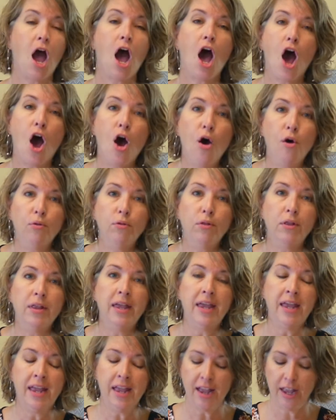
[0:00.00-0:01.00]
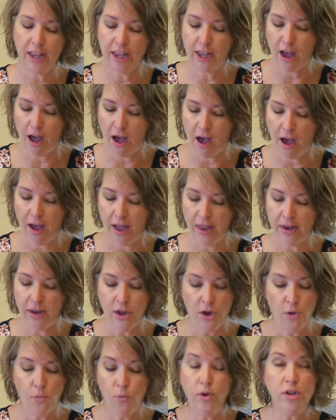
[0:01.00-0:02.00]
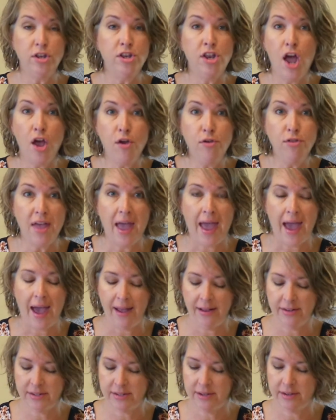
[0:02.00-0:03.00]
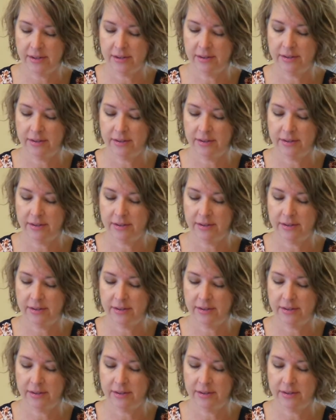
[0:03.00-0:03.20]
Only God would know that